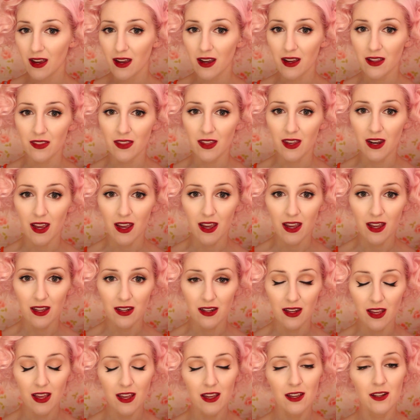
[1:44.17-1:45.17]
and then I
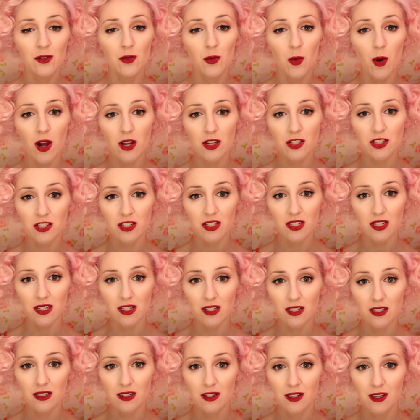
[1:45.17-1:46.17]
had hand washed
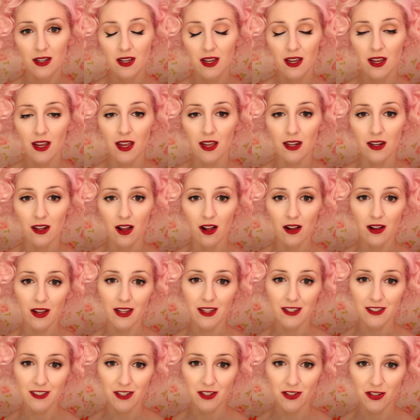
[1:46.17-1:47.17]
it and hung
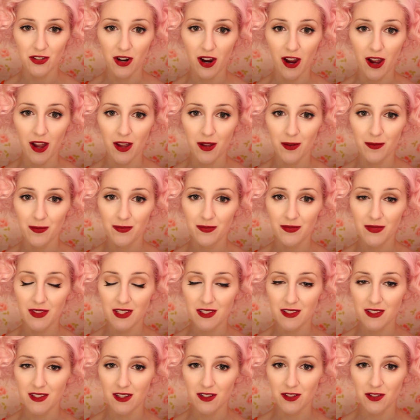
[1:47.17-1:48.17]
it to dry,
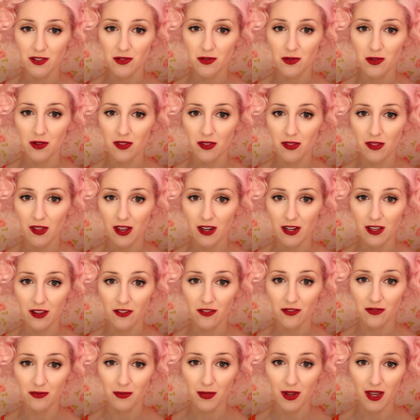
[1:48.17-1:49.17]
as I do with any
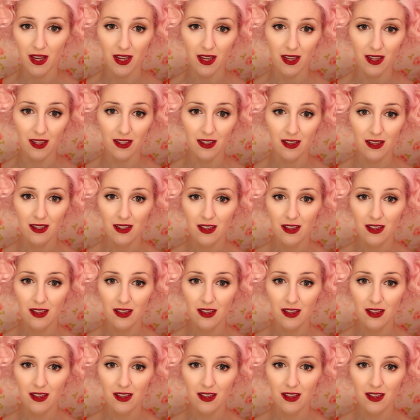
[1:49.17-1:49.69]
of my